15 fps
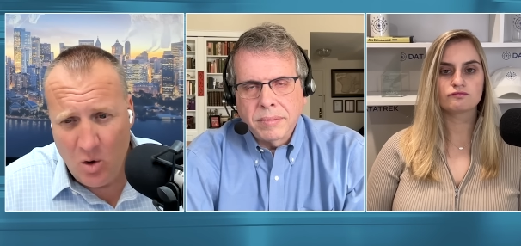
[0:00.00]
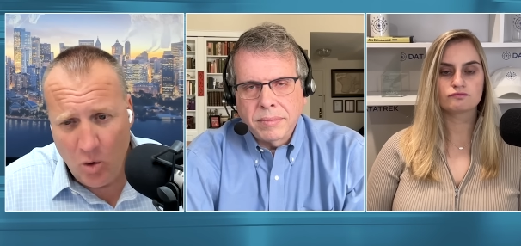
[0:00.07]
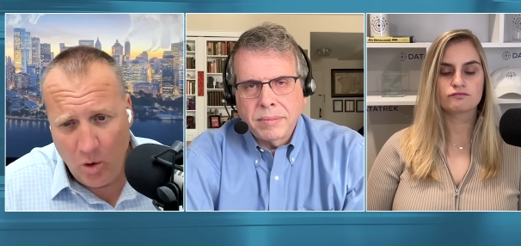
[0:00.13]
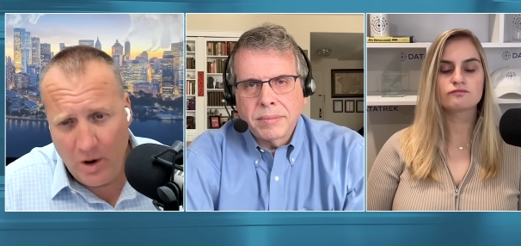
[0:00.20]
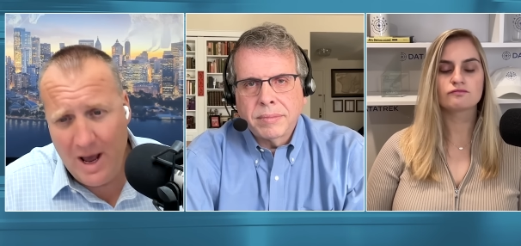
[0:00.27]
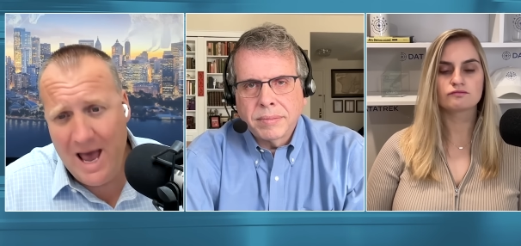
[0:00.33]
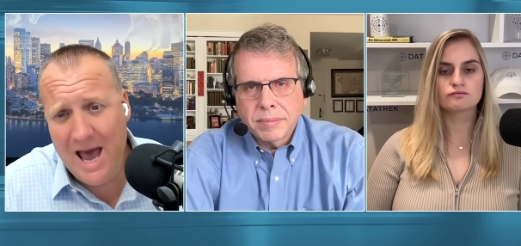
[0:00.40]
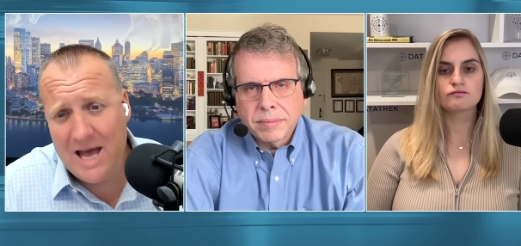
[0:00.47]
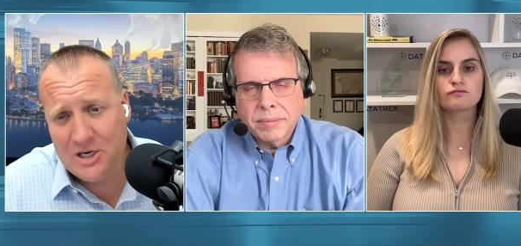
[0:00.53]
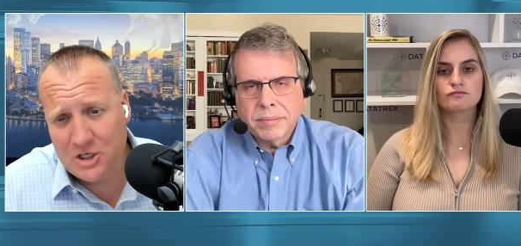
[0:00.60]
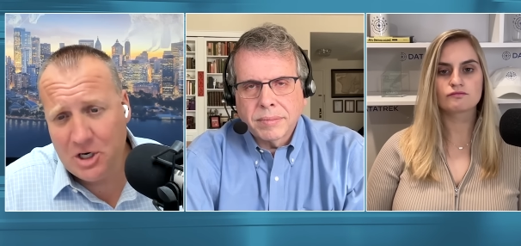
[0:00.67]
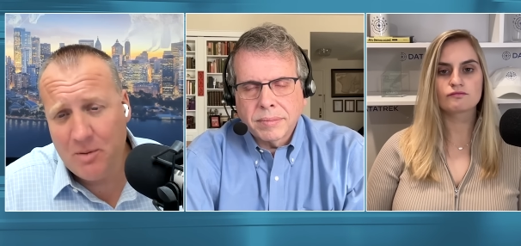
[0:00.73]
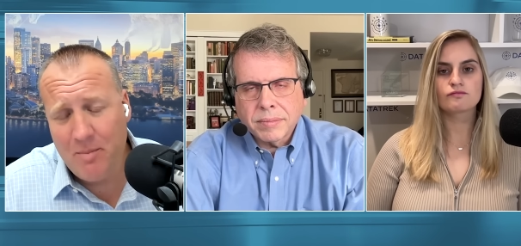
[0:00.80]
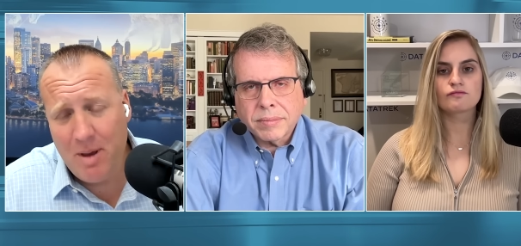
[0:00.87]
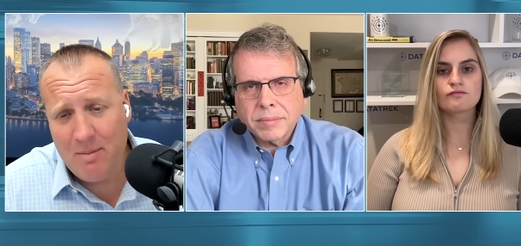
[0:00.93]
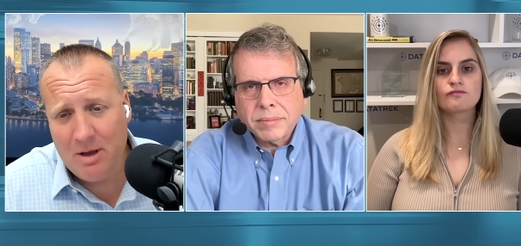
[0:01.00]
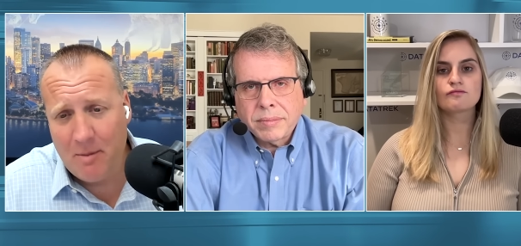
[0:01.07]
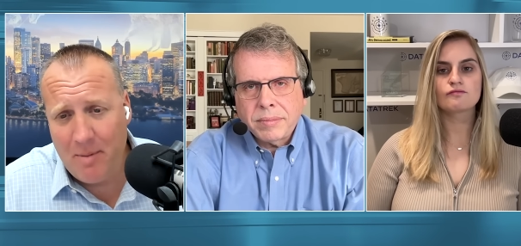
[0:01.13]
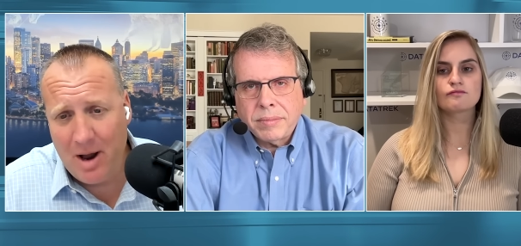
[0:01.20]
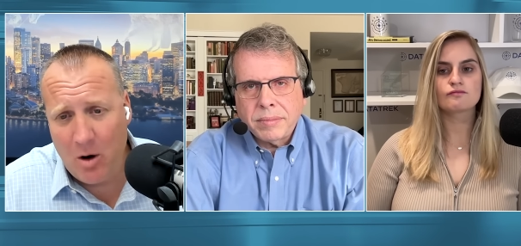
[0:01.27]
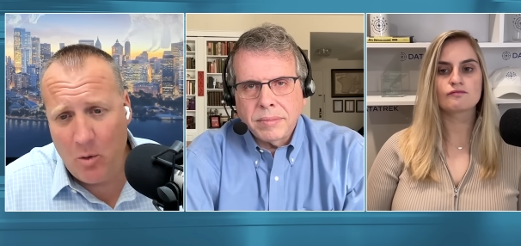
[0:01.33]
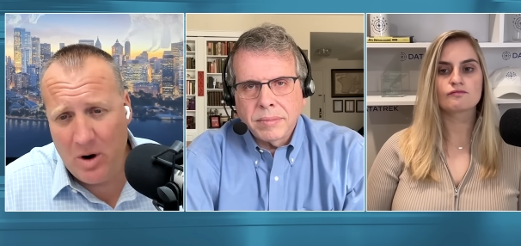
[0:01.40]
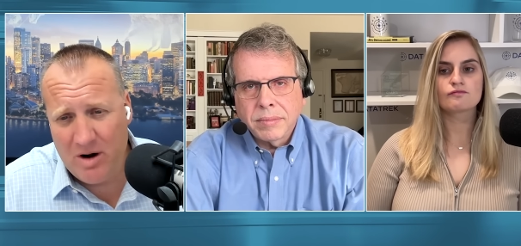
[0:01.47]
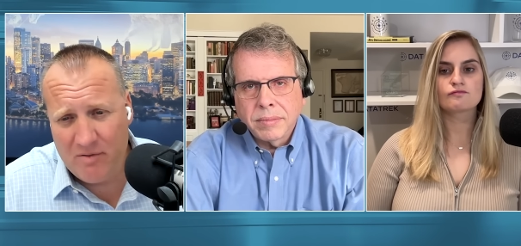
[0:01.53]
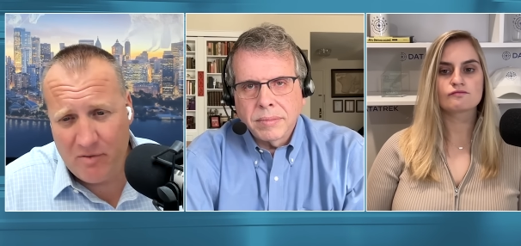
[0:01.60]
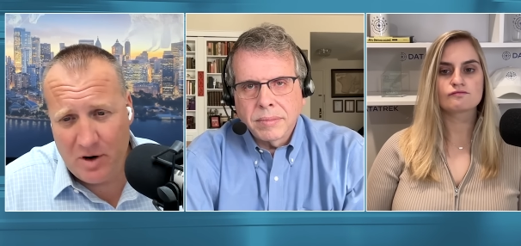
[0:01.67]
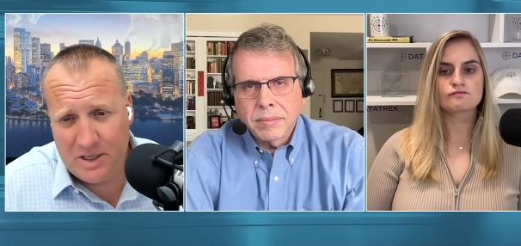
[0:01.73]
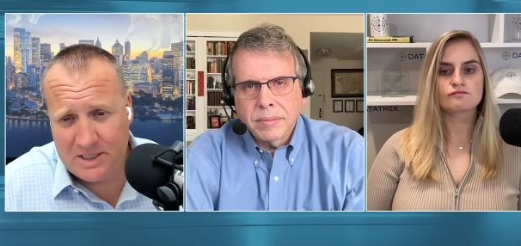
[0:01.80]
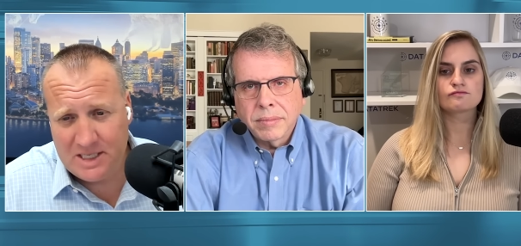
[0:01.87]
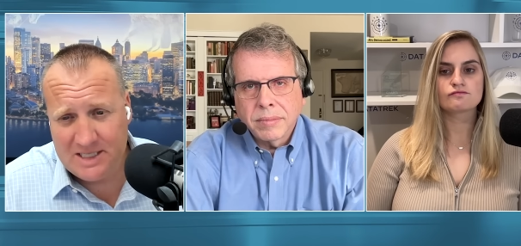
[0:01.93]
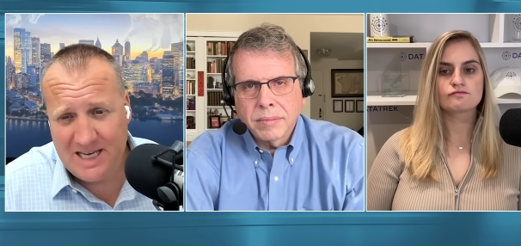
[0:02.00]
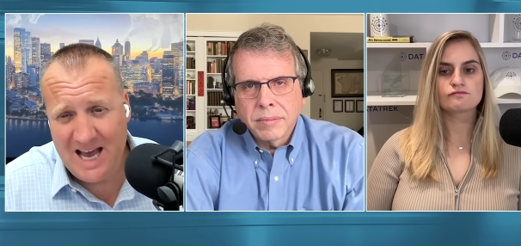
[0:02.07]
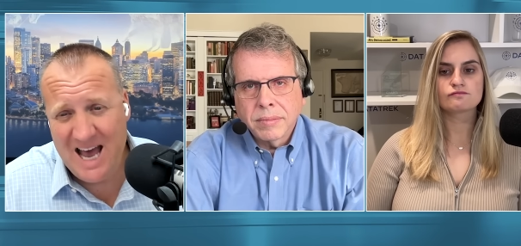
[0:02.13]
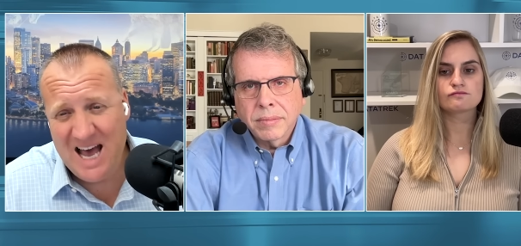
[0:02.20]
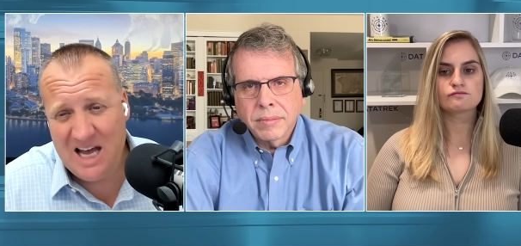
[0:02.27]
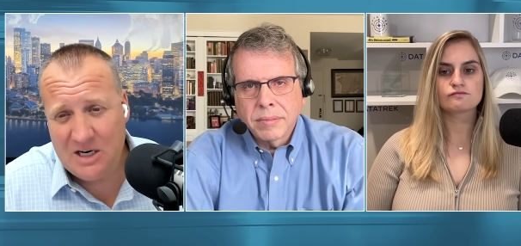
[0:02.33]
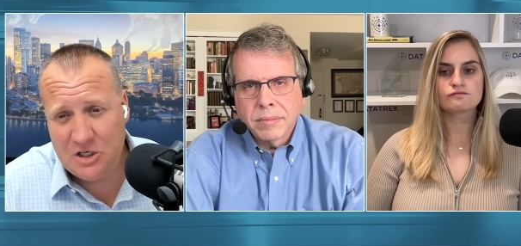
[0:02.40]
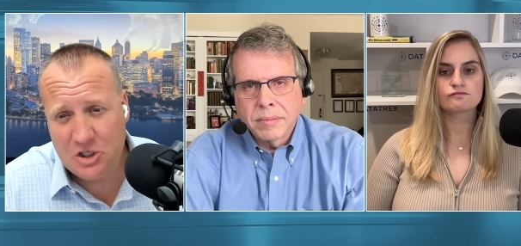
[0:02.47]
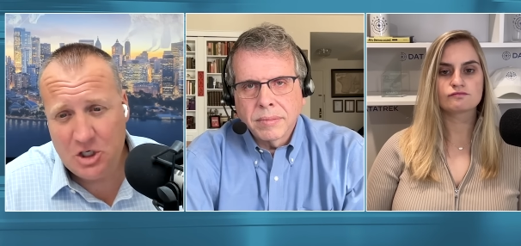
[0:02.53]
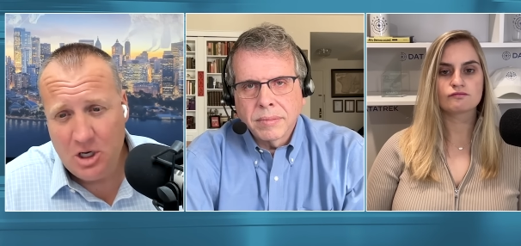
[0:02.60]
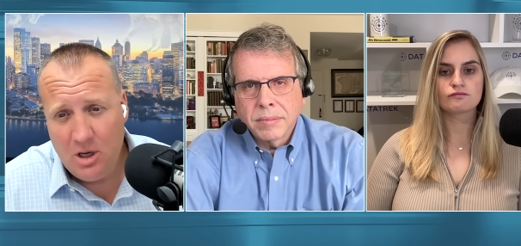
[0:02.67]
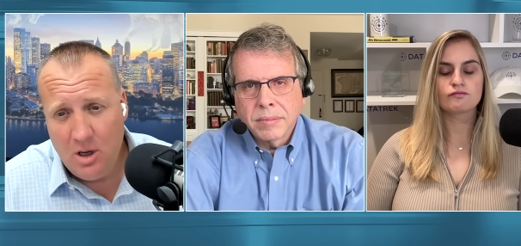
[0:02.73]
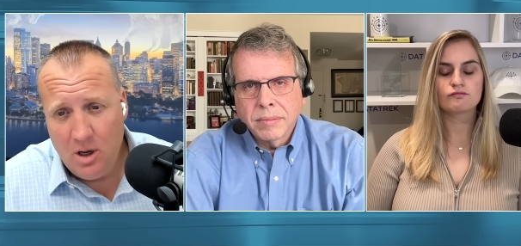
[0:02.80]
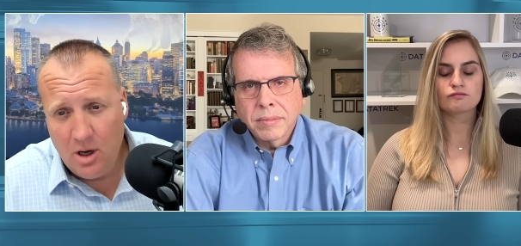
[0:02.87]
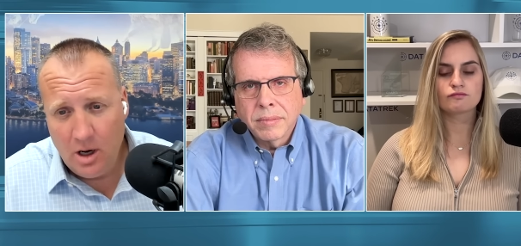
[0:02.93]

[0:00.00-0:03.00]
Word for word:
Speaker 1: or a hedge, maybe a better way to phrase it is a hedge